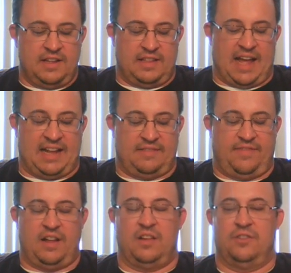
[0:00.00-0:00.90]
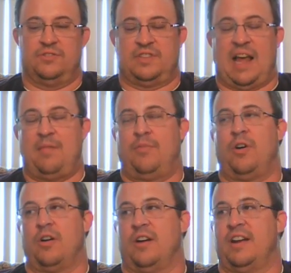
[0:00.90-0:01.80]
that follows that
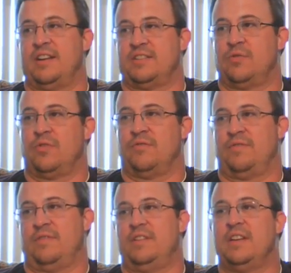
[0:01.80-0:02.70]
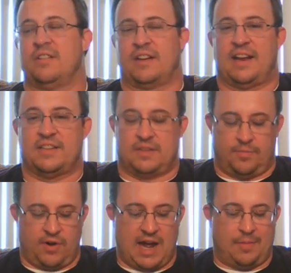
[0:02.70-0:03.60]
part, and it's sort of, you can look at it as a
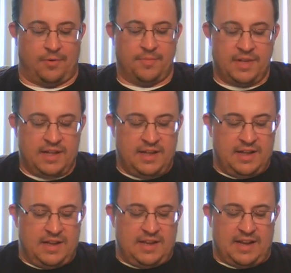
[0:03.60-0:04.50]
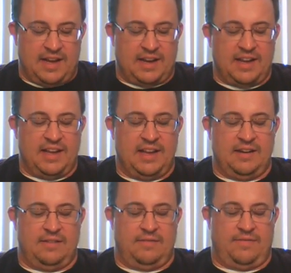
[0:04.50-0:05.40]
problem. And
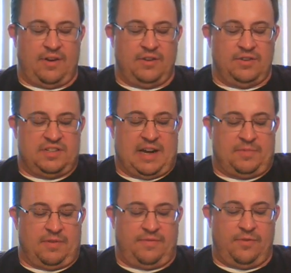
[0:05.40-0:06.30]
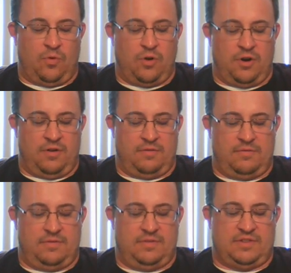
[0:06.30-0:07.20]
then chapter 4,
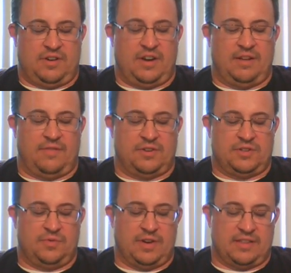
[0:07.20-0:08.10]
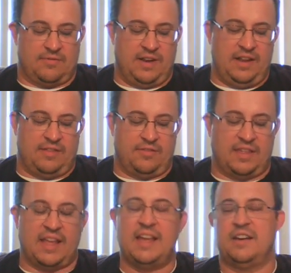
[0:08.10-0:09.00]
starting in verse 23 through
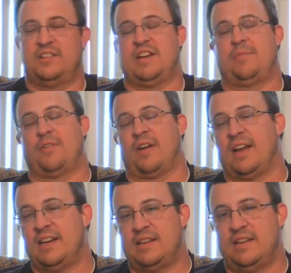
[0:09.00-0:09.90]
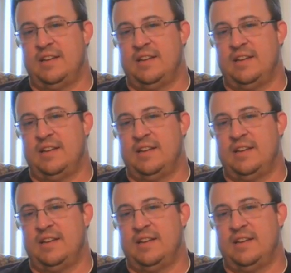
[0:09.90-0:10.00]
the end of chapter 8,